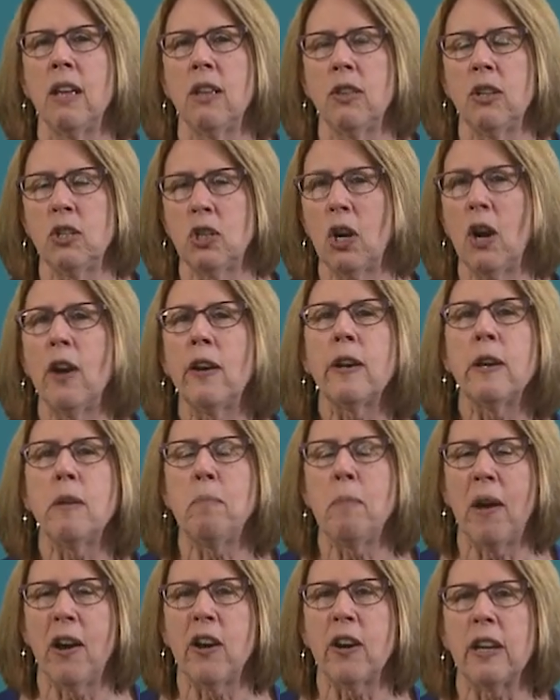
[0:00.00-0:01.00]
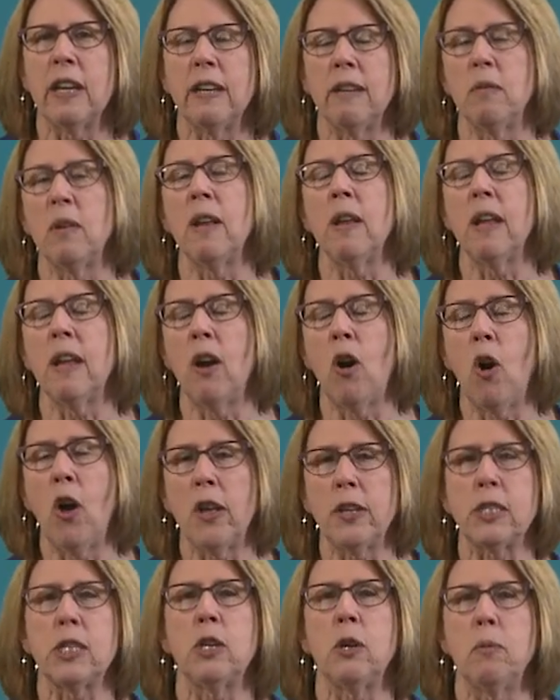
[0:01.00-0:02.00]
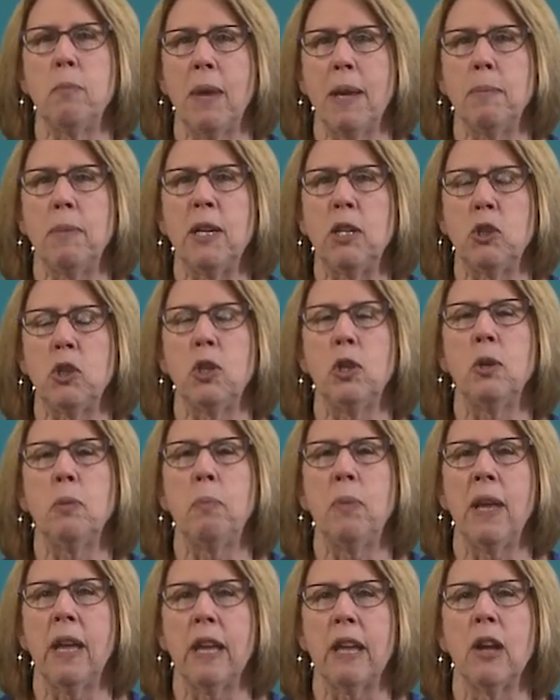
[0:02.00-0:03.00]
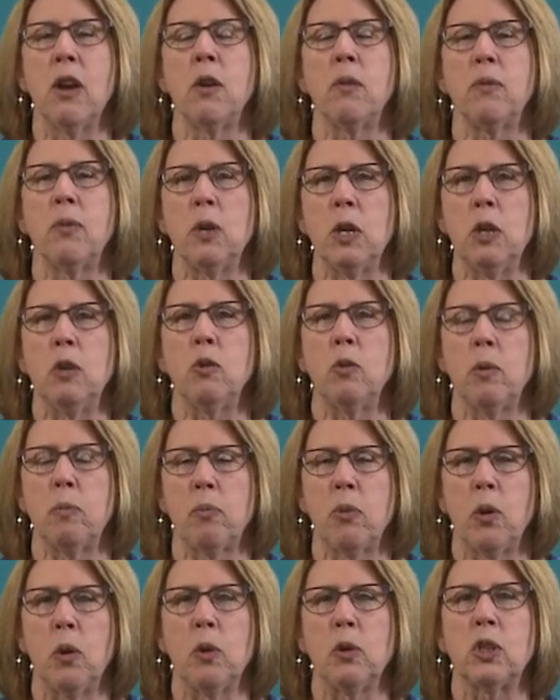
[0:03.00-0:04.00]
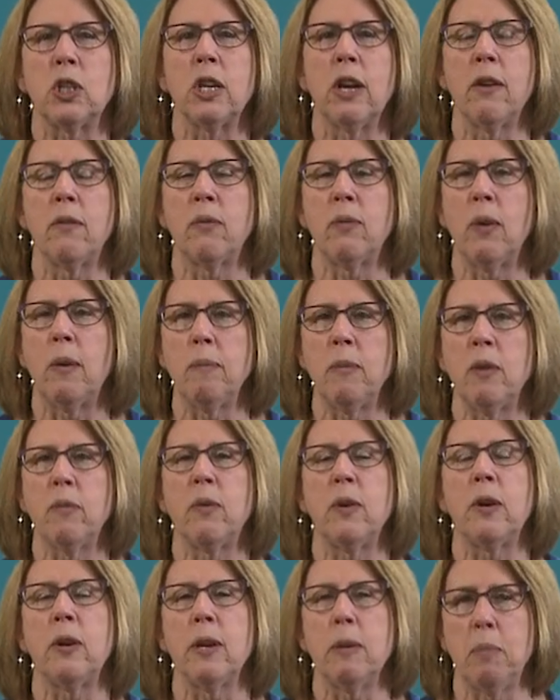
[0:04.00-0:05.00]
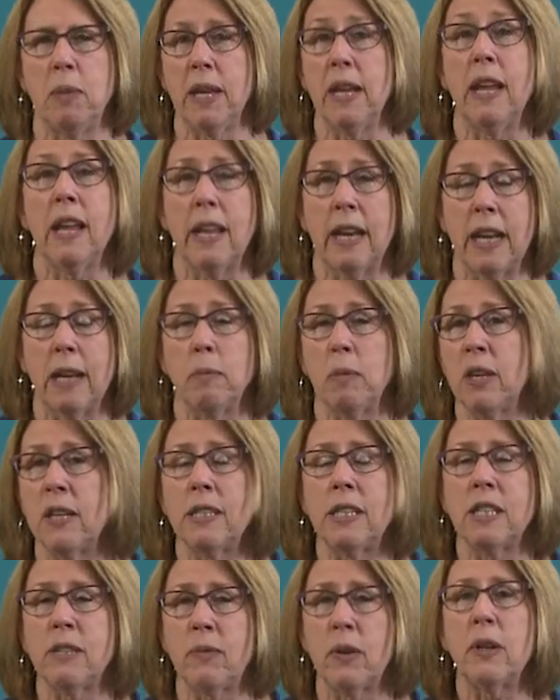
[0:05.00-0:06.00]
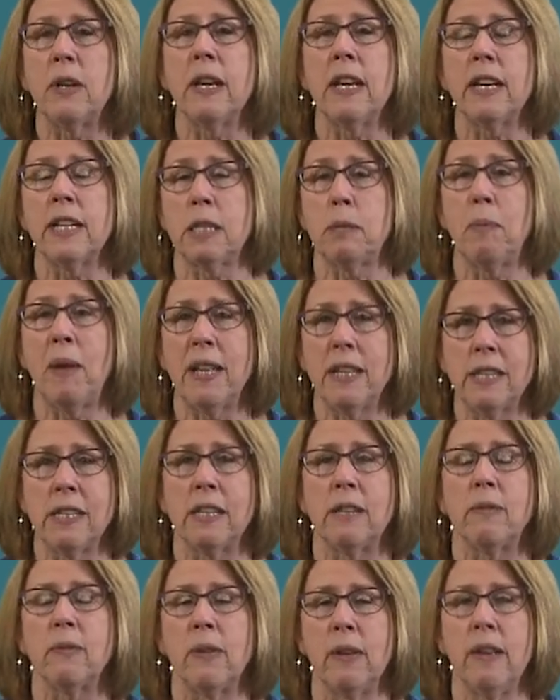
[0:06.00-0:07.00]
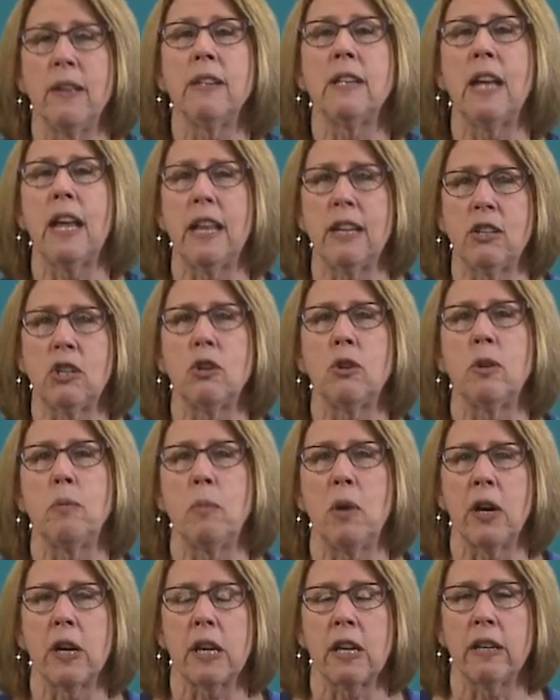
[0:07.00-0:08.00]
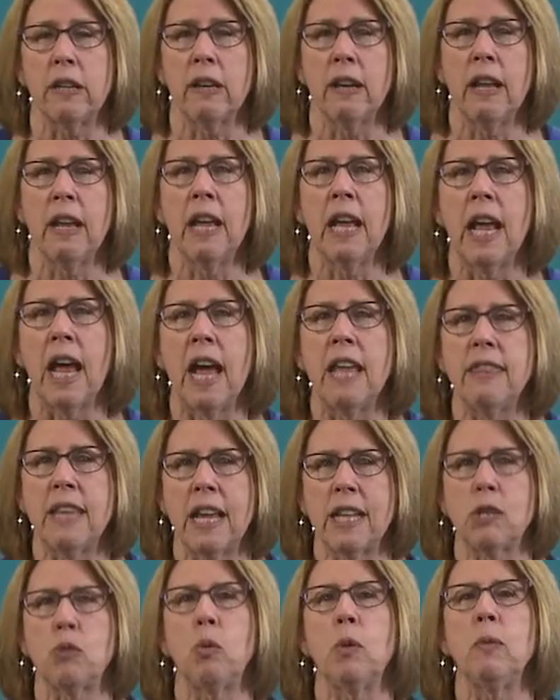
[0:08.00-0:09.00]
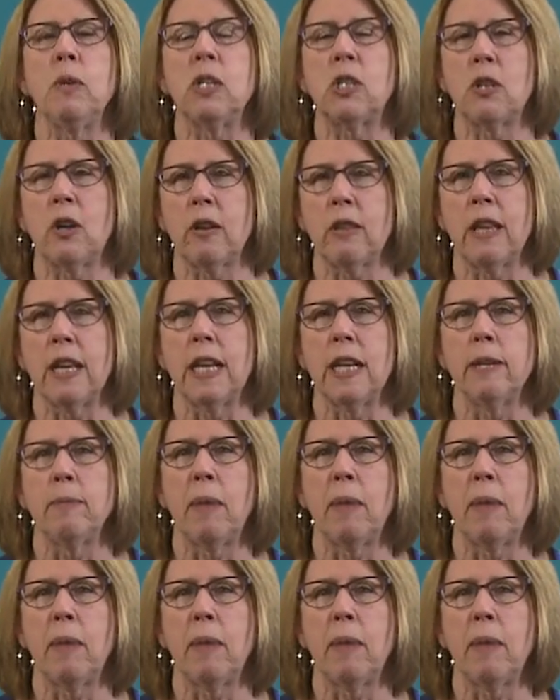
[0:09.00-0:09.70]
The target market also may be too big for you to approach from the very beginning because it's very expensive to enter a market. And that's where we start thinking